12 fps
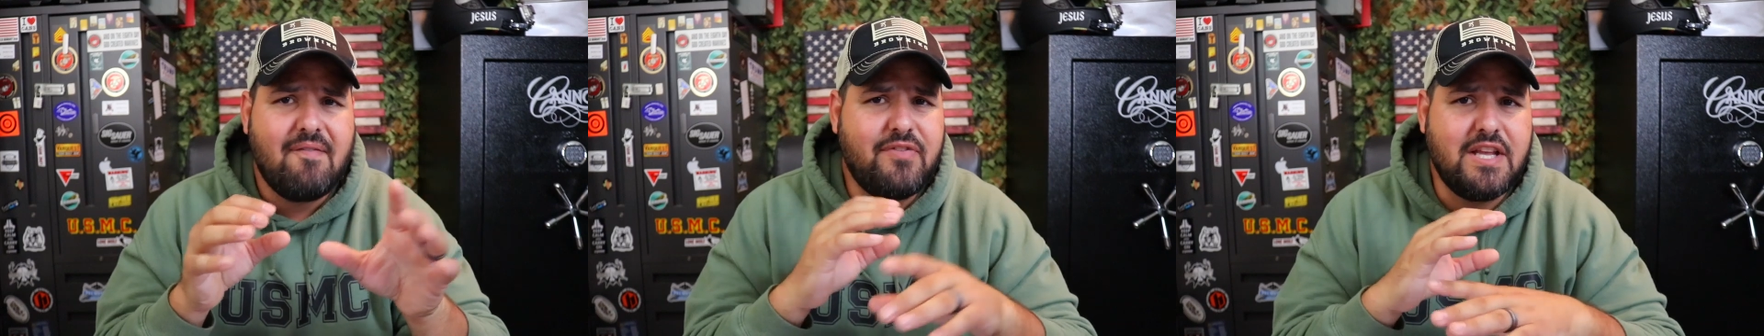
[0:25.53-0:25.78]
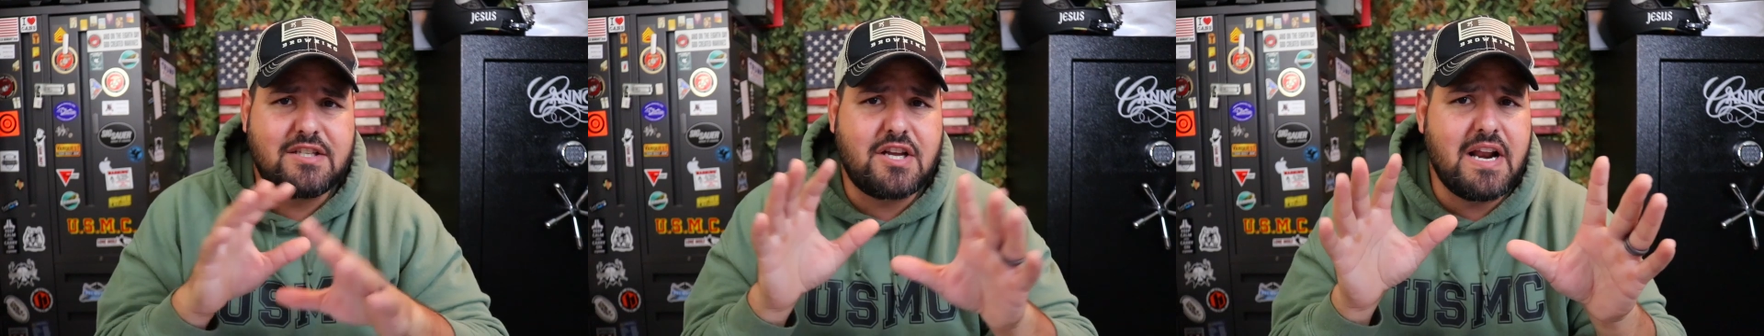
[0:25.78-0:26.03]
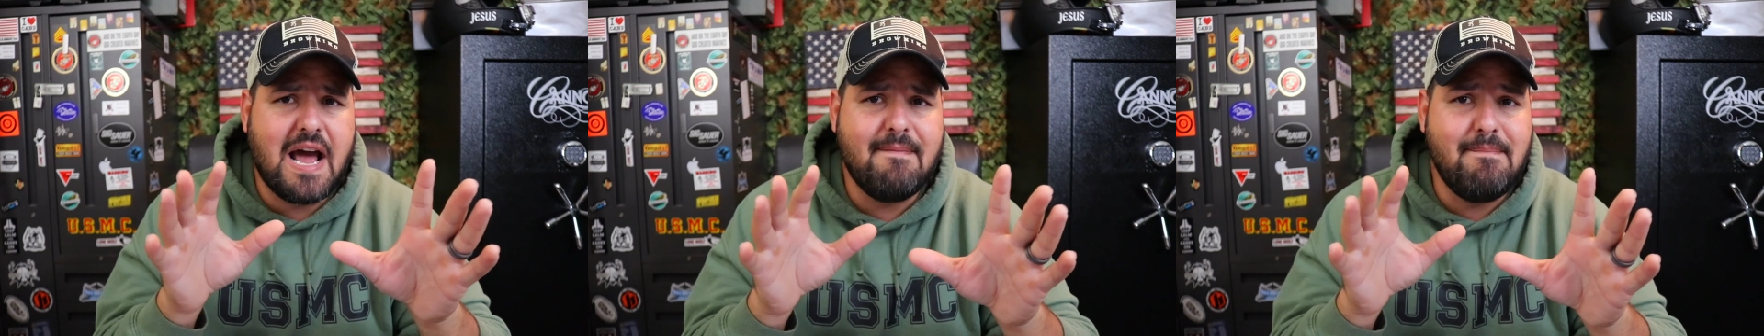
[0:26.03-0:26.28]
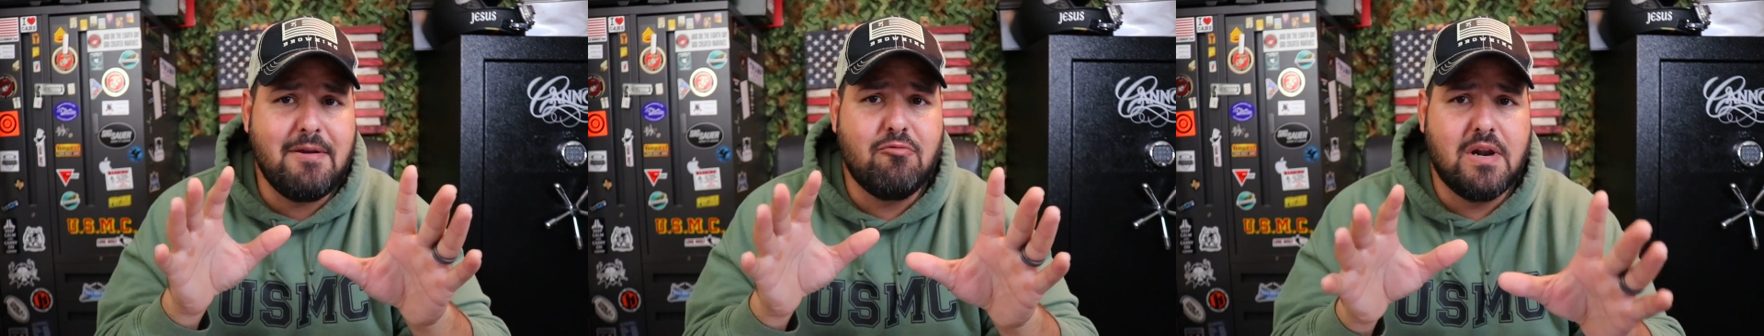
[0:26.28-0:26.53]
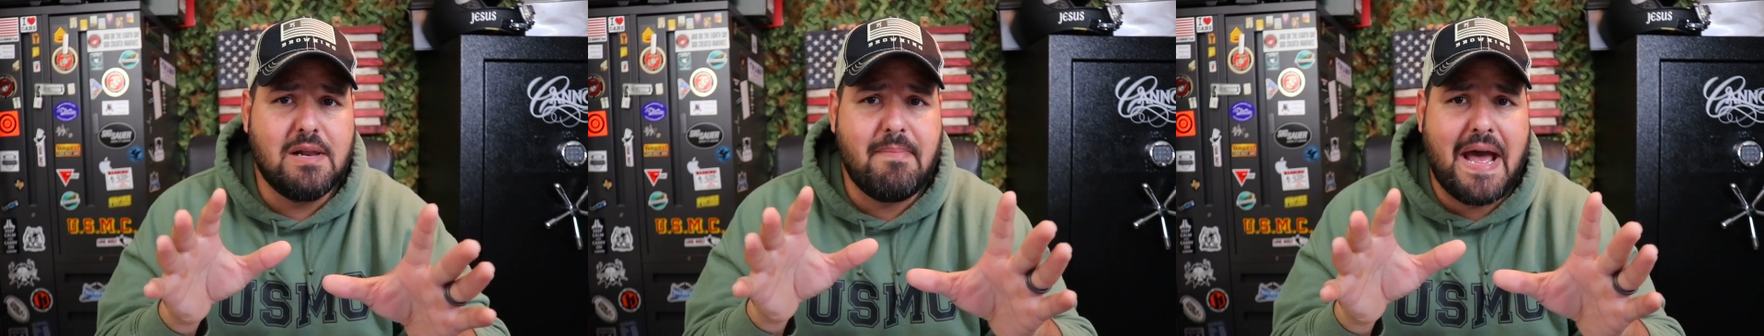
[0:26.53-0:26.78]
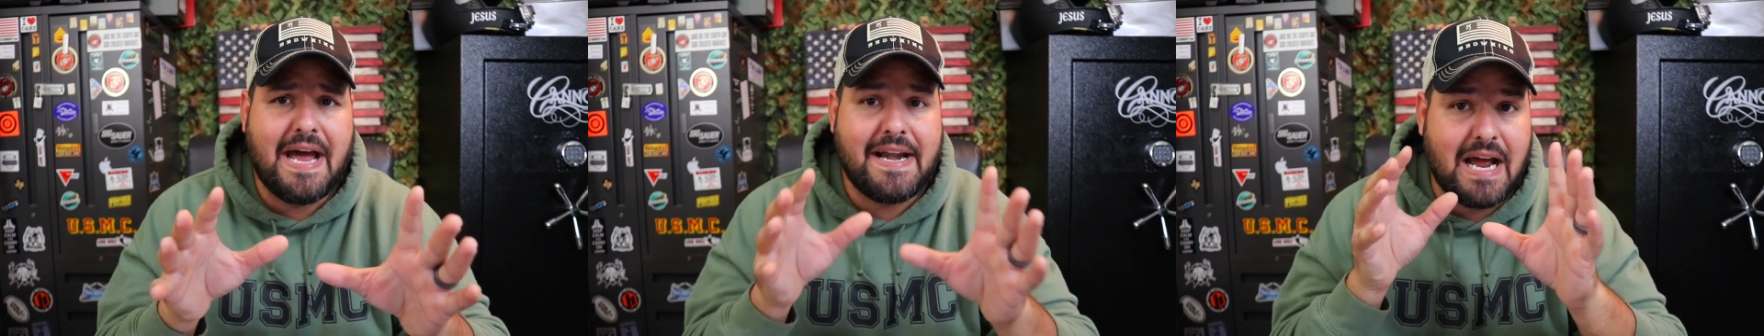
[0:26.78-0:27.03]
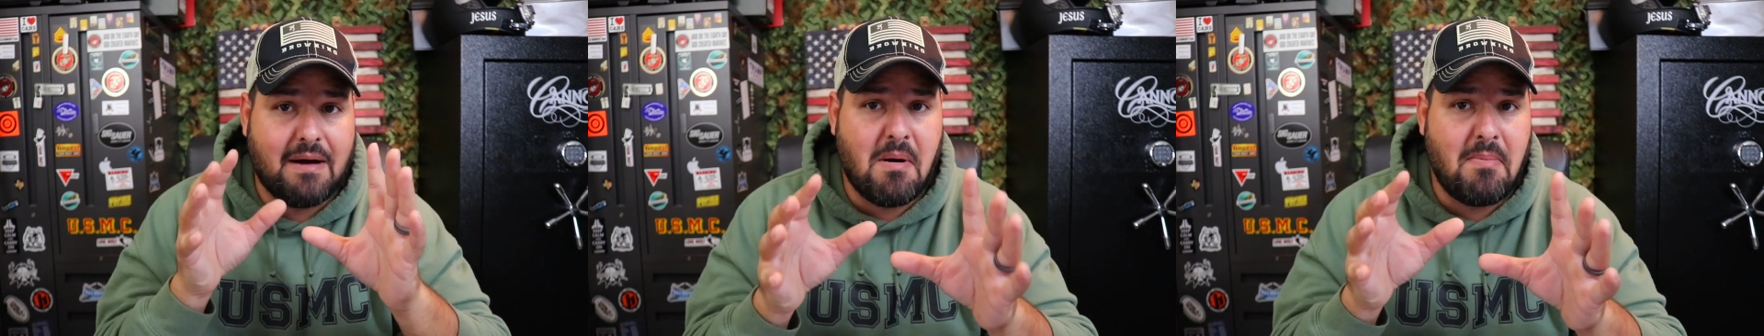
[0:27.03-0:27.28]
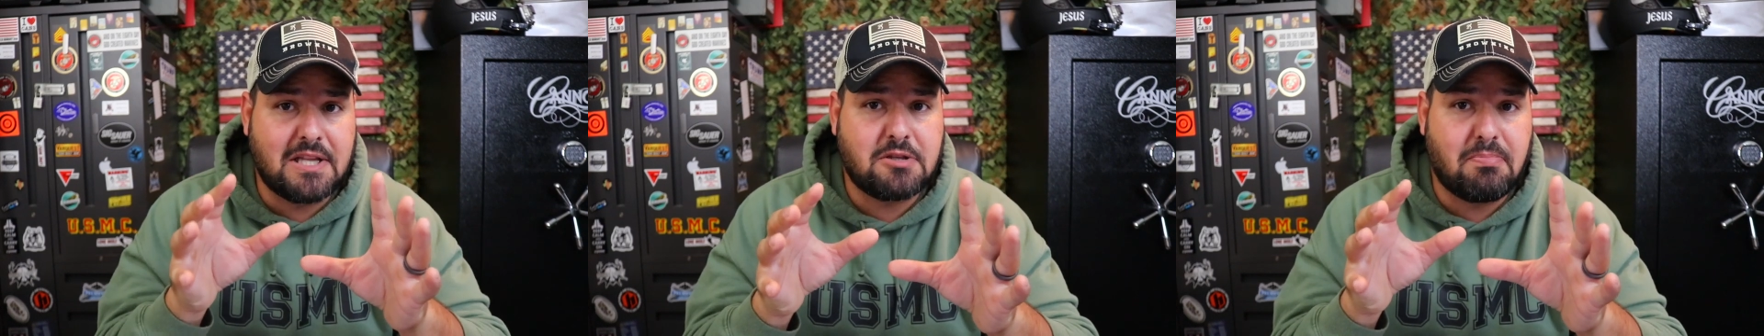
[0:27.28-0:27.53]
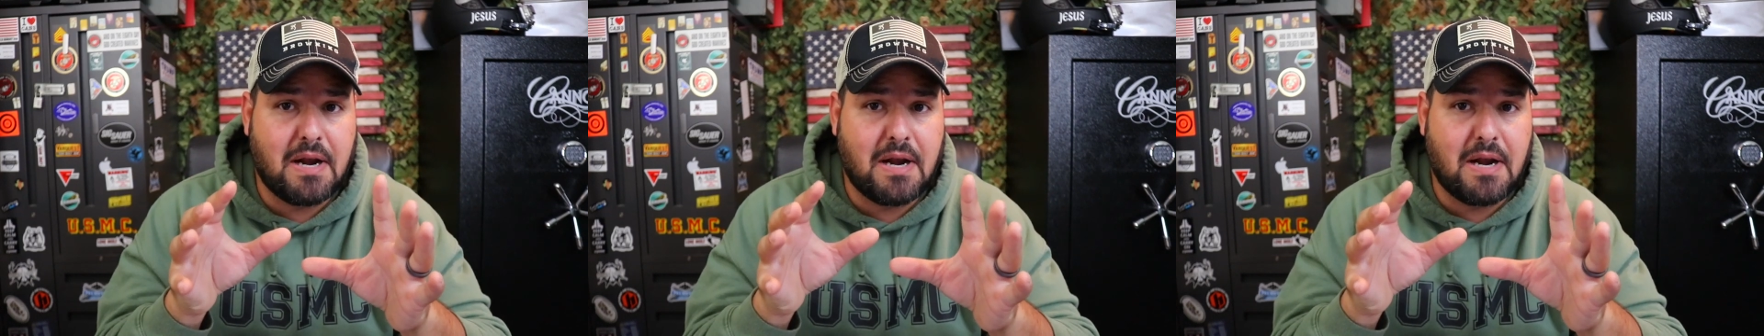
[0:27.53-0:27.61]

this could have been really bad i'm about to